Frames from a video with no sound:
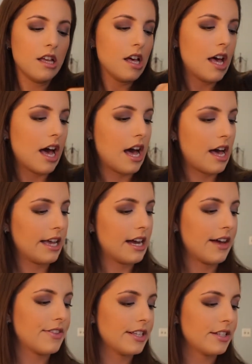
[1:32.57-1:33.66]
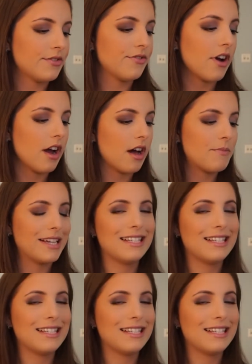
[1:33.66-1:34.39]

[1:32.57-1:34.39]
I got this from